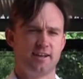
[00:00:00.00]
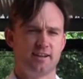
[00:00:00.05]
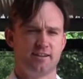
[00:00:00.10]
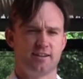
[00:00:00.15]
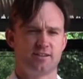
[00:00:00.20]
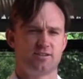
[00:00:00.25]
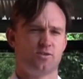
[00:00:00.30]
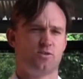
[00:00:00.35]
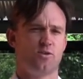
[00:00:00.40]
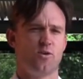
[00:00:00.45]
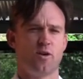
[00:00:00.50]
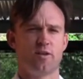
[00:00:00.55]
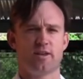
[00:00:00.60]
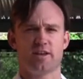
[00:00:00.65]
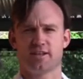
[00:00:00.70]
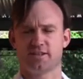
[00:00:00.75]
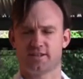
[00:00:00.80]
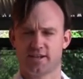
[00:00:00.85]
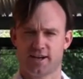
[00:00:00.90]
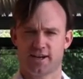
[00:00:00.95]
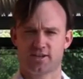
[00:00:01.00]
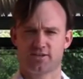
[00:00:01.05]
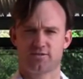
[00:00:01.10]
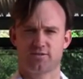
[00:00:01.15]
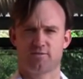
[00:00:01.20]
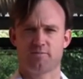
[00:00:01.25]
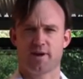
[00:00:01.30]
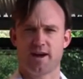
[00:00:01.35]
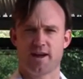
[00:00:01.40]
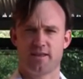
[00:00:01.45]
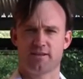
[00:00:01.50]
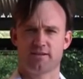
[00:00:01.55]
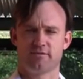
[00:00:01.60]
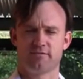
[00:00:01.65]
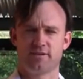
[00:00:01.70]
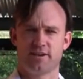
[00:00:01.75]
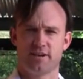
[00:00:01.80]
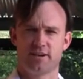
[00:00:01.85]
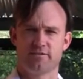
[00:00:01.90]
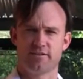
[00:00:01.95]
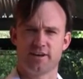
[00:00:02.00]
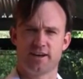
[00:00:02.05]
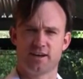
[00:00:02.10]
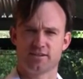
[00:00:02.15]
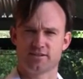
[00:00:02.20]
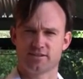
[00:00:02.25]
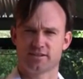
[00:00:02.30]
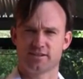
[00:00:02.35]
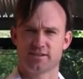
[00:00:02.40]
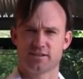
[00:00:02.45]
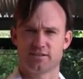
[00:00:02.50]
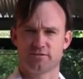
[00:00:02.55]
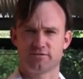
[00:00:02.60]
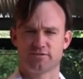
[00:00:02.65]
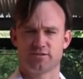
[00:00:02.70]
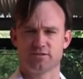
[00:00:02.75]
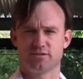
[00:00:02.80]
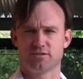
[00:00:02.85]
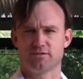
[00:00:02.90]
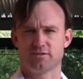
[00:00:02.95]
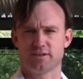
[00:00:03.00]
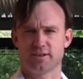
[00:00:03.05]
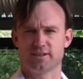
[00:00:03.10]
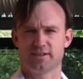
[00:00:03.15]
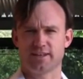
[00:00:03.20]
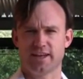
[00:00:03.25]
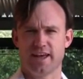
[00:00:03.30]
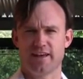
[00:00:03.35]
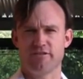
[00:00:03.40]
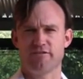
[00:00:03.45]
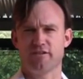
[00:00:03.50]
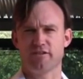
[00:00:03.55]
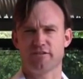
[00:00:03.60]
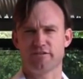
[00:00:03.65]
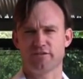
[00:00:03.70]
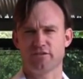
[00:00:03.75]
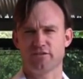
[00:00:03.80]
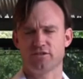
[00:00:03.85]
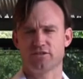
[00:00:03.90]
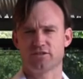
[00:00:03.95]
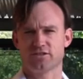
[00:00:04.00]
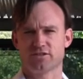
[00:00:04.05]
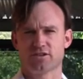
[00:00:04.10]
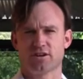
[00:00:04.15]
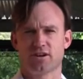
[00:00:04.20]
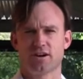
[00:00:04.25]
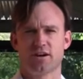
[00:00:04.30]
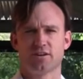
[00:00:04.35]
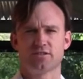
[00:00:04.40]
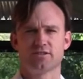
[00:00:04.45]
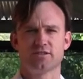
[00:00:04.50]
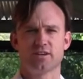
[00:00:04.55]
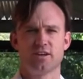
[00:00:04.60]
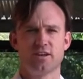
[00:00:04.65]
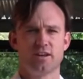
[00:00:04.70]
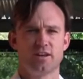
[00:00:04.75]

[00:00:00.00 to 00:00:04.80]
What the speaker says: this oily textural palate really avails itself to heavier food styles.